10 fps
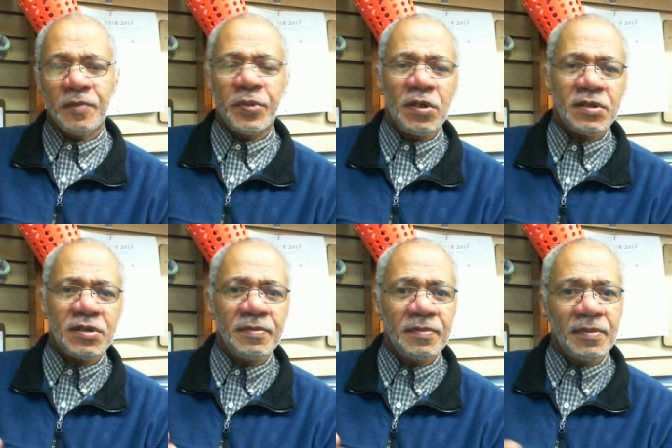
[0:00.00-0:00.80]
put on
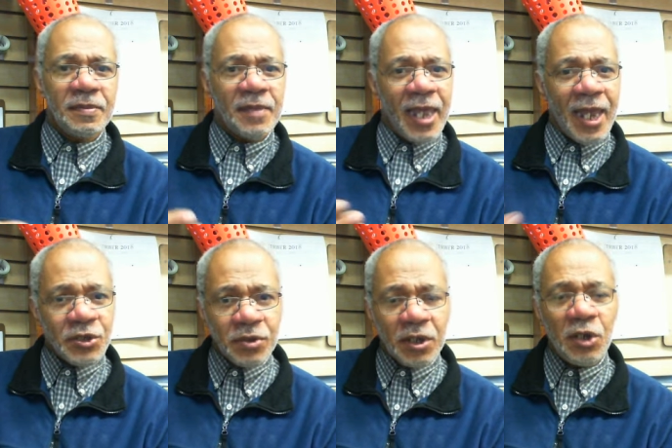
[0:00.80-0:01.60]
some
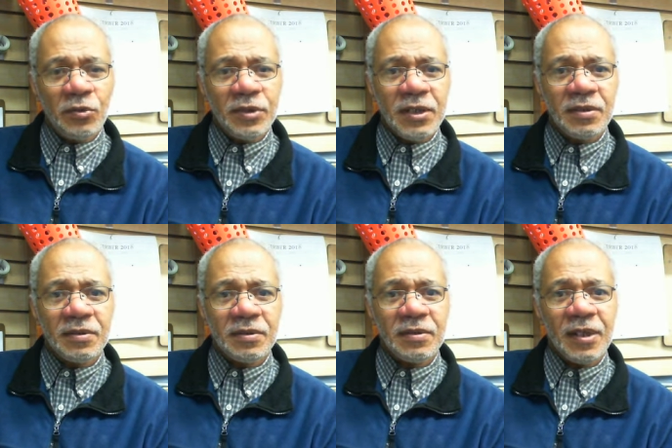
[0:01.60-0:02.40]
extra clothing
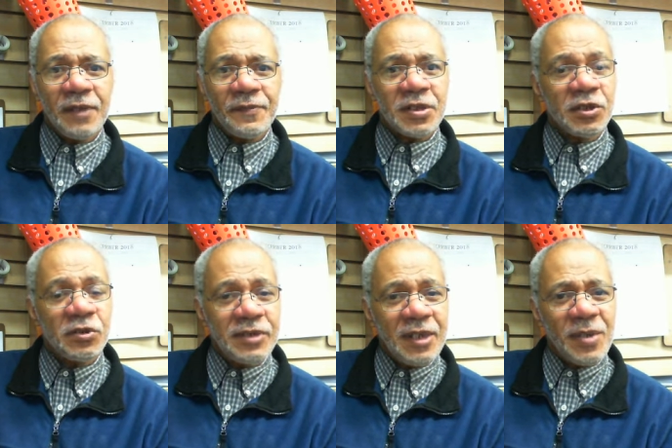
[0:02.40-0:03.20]
if it's a
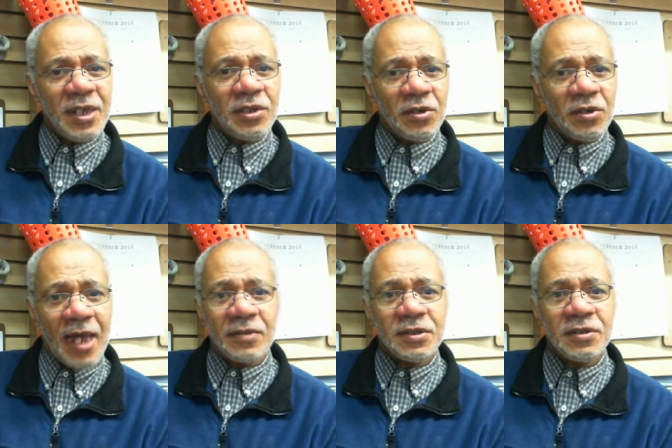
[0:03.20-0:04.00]
little nippy in your
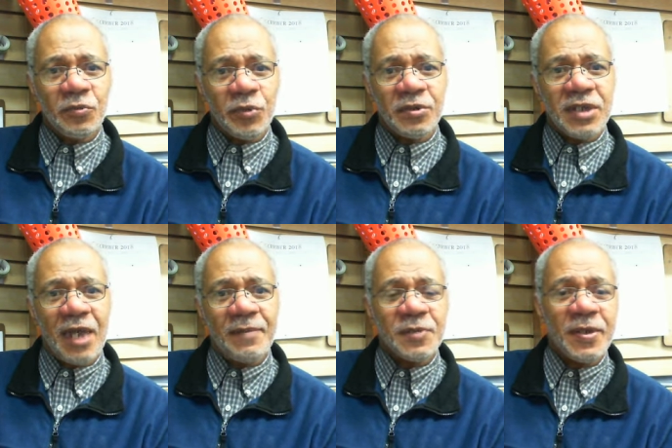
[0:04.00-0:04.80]
house in the
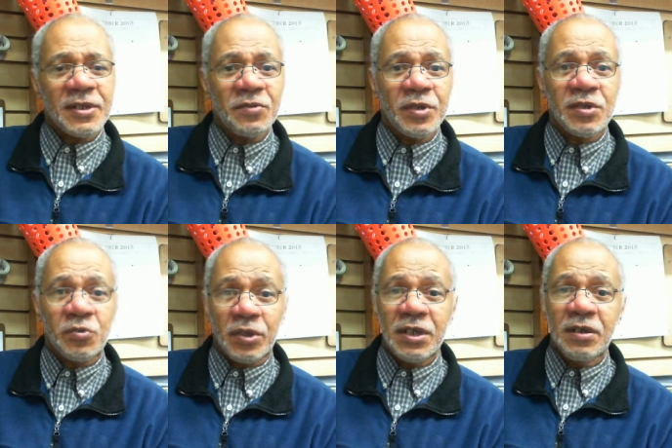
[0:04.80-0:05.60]
wintertime especially when it's
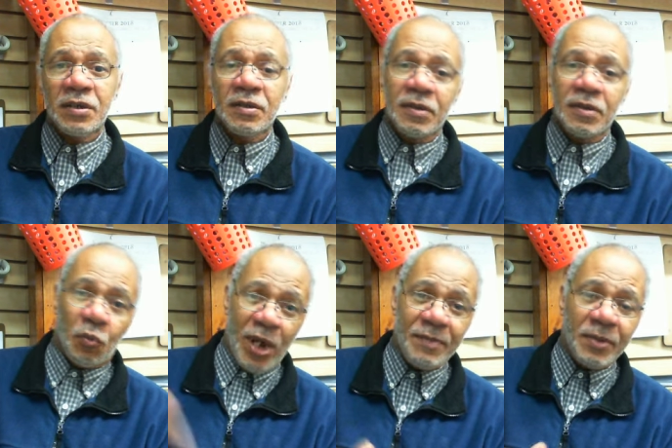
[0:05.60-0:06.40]
really
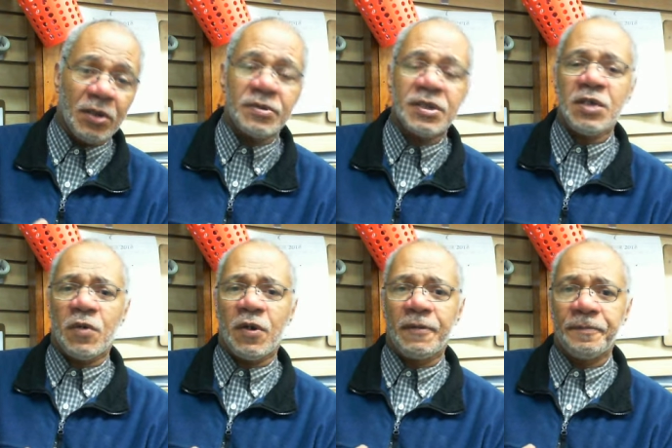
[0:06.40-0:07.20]
way below
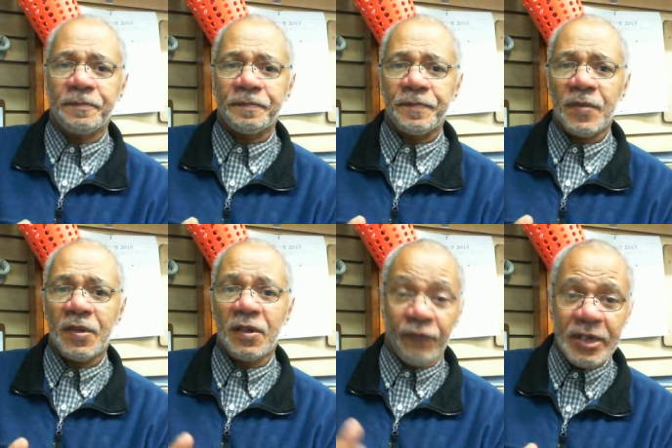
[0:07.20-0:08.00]
zero
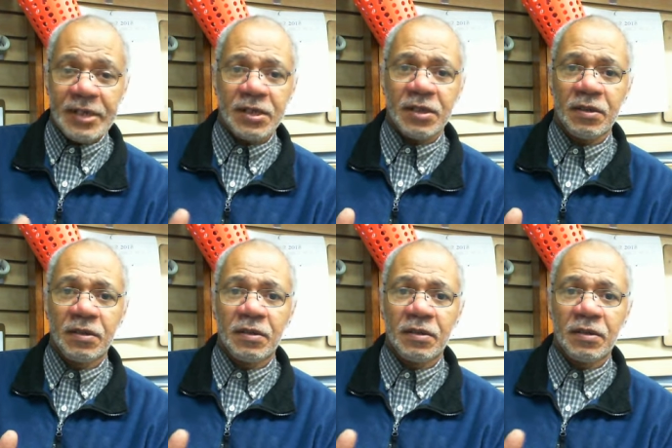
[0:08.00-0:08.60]
freezing